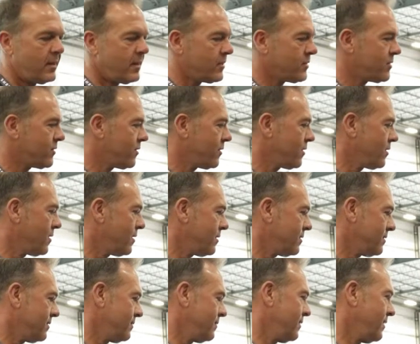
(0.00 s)
Yes, sir.
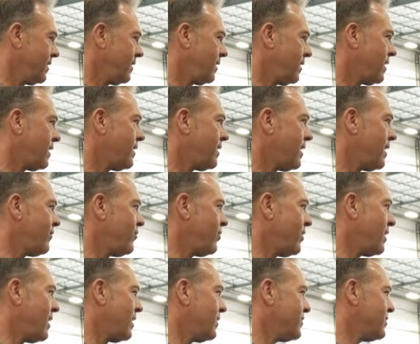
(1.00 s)
Glad to have
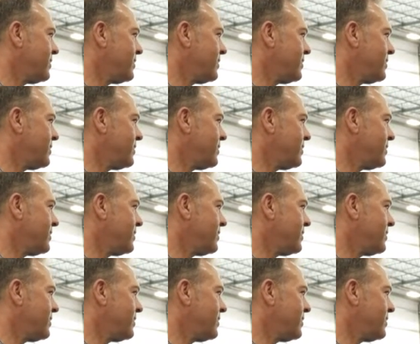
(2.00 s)
you guys.